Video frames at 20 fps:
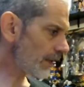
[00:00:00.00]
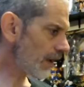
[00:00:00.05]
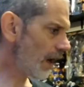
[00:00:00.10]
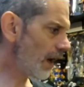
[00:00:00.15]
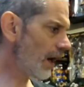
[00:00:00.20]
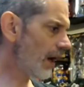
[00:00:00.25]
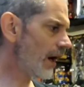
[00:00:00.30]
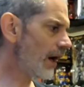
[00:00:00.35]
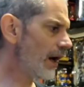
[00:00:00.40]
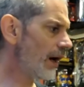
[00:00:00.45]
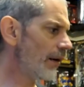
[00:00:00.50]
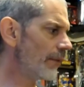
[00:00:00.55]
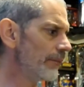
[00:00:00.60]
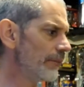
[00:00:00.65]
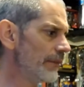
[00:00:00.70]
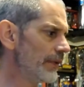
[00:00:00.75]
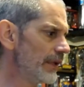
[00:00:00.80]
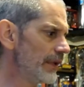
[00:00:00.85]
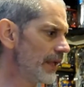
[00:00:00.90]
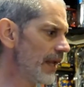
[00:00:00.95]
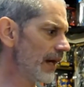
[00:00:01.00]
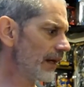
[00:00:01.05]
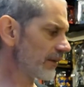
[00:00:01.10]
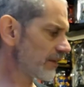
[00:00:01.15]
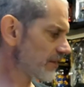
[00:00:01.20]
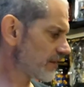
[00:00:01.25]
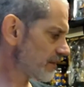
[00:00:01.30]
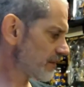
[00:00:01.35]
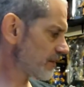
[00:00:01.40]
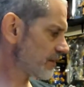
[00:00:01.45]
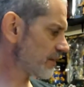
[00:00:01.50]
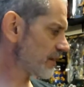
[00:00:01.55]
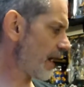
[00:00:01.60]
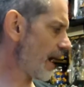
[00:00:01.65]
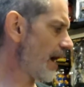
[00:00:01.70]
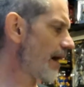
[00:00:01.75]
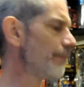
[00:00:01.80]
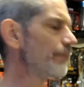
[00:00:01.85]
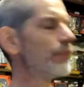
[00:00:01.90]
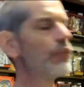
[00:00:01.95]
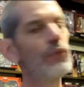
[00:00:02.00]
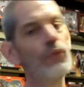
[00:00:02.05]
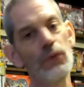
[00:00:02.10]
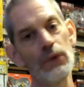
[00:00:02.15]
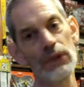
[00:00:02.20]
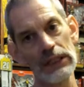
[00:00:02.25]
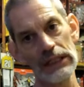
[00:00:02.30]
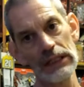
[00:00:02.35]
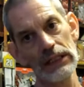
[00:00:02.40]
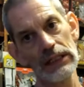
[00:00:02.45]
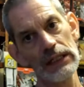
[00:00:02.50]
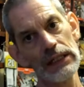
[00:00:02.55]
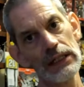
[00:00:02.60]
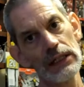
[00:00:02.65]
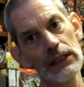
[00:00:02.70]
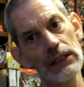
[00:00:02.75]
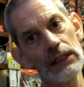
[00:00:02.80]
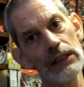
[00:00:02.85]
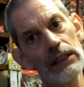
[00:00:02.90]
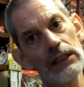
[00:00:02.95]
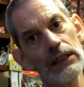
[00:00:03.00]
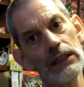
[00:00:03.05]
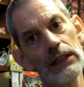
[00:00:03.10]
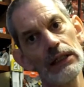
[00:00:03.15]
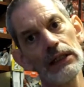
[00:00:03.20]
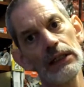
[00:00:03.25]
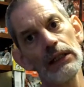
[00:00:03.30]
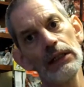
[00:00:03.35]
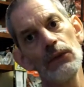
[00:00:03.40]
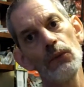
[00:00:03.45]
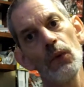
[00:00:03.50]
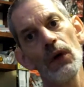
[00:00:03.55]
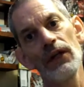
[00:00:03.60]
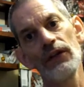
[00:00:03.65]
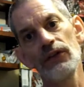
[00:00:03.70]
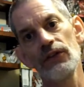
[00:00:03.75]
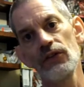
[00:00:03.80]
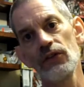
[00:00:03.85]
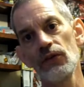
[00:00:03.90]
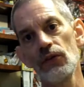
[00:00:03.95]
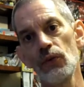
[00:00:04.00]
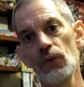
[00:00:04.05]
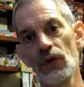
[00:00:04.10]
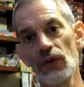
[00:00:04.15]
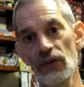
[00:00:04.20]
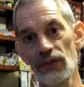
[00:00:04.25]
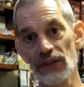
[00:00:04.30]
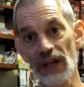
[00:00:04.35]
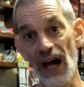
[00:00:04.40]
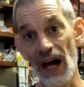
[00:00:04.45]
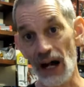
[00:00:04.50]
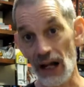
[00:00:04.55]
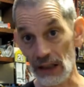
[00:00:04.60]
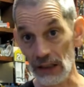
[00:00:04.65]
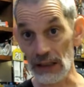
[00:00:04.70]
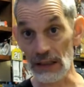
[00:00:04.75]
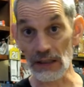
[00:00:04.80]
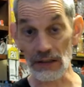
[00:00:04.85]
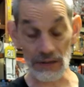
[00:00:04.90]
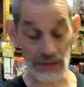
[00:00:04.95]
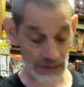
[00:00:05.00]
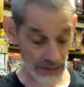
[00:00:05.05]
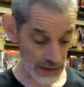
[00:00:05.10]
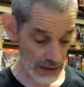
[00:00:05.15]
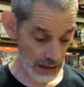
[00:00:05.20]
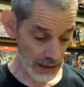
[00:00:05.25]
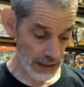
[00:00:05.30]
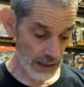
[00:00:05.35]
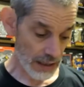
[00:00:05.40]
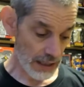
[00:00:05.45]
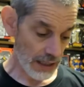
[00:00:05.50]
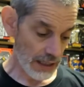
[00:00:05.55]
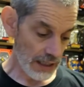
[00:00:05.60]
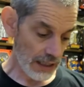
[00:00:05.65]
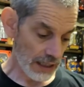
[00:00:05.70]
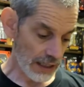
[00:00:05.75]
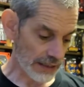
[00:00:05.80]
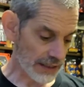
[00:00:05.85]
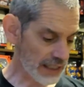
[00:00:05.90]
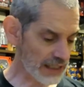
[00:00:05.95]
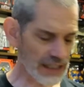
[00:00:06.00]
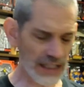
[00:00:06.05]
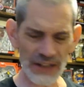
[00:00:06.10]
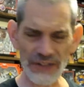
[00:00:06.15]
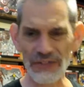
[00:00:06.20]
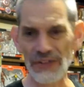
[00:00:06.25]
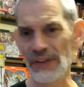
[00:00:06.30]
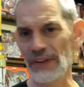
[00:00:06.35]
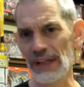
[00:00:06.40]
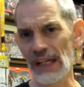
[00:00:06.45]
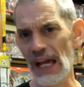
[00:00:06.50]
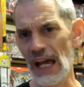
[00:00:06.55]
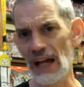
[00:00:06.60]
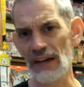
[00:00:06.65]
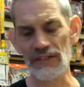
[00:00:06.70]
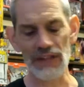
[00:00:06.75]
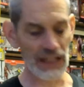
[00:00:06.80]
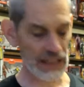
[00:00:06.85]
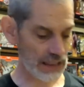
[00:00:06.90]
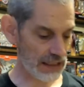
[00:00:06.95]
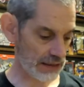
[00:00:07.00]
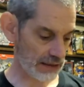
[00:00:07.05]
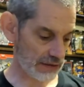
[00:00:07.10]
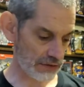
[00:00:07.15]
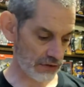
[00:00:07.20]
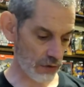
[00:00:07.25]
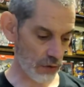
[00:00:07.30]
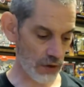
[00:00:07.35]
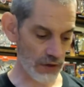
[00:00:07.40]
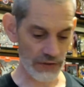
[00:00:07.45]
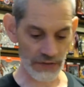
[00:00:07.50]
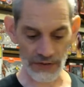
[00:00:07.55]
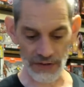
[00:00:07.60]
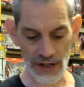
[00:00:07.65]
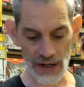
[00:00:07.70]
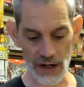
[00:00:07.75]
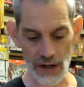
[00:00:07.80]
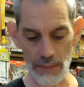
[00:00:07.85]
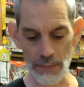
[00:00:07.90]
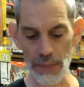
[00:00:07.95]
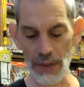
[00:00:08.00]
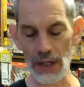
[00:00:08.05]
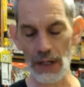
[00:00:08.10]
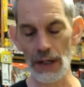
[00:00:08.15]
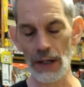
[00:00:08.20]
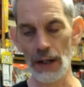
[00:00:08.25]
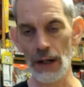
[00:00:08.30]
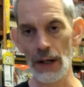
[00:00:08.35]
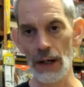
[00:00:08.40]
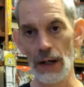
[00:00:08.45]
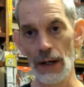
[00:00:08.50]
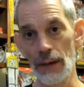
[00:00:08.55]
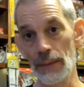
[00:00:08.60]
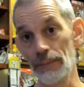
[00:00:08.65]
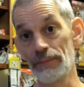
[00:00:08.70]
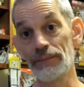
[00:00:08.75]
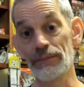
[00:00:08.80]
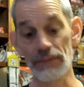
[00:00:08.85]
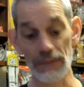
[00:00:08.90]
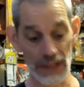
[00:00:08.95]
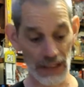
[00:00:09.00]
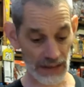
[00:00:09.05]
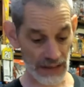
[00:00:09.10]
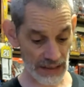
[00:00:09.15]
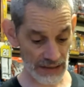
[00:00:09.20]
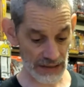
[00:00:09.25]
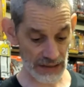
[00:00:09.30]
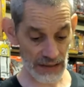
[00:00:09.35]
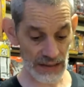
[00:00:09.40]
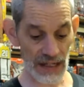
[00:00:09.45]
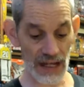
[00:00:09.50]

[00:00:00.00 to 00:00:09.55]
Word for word: Um, next stop we went to was Ollie's. And they didn't really have any toys there, but um, they did